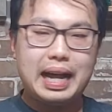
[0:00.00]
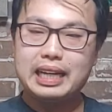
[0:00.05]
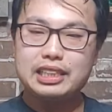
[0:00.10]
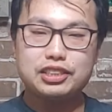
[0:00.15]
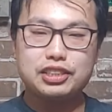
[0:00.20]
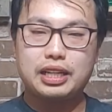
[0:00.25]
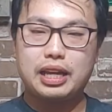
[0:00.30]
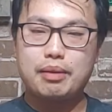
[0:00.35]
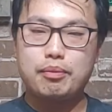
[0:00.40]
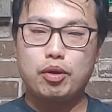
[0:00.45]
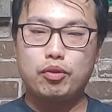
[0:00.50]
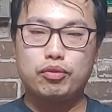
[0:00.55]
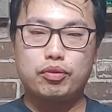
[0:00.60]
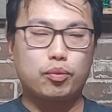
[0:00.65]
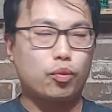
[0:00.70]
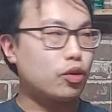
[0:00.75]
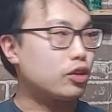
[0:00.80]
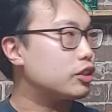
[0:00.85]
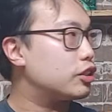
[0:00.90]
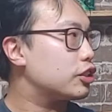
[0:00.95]
I just came home
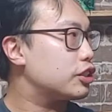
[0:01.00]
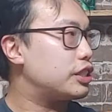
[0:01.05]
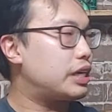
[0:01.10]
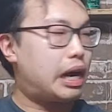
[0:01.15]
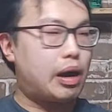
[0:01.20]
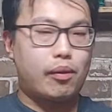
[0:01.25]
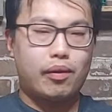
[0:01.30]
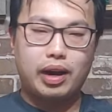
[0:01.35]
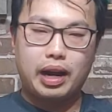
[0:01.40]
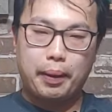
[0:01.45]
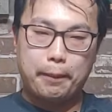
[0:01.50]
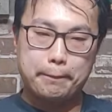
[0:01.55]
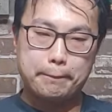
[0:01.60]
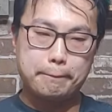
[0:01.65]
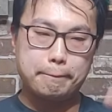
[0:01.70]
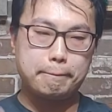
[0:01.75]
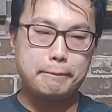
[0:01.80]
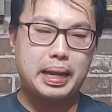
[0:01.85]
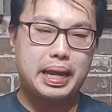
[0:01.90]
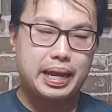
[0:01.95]
from work, took a shower,
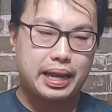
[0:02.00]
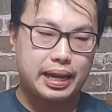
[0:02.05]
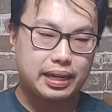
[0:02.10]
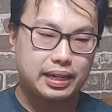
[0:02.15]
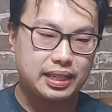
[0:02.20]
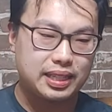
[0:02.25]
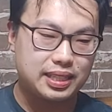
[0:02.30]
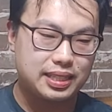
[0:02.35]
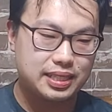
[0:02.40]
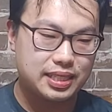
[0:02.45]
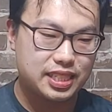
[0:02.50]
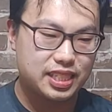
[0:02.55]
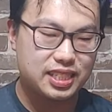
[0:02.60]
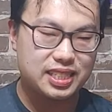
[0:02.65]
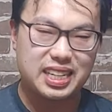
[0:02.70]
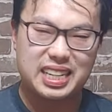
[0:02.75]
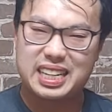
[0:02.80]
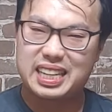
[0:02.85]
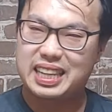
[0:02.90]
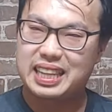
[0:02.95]
and man, this is
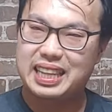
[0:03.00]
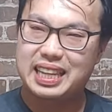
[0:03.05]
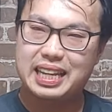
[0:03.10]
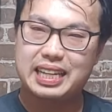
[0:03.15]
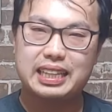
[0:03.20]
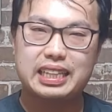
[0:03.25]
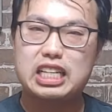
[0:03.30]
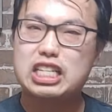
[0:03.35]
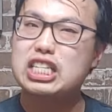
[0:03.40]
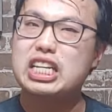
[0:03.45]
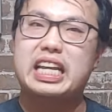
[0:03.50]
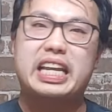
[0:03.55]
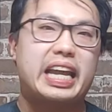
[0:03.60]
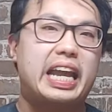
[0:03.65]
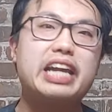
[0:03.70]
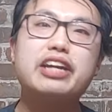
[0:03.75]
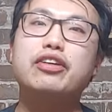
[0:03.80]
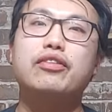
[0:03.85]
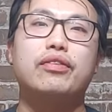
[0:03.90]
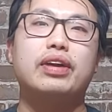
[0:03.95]
just like it's a
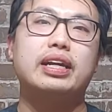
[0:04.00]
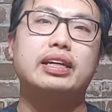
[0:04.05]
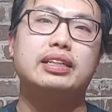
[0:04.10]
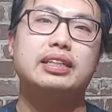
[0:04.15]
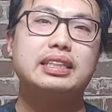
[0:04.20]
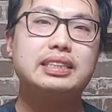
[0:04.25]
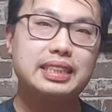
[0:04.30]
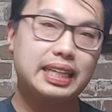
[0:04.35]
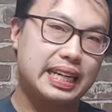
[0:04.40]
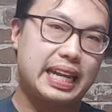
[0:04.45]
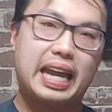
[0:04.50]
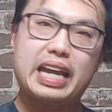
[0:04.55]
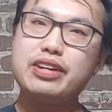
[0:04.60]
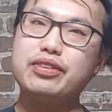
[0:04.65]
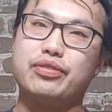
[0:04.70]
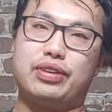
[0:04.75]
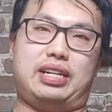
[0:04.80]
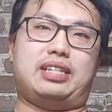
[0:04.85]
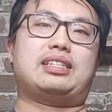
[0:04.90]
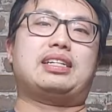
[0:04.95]
Gatorade. It's a
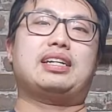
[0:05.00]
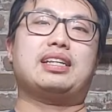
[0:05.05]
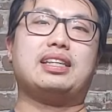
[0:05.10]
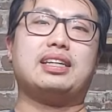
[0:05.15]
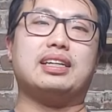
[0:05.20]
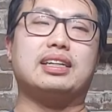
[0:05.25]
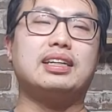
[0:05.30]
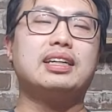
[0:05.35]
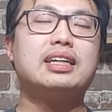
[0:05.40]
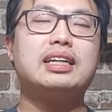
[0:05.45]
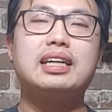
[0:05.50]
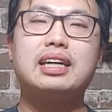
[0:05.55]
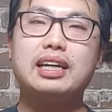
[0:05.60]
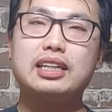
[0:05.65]
Gatorade kind of thing.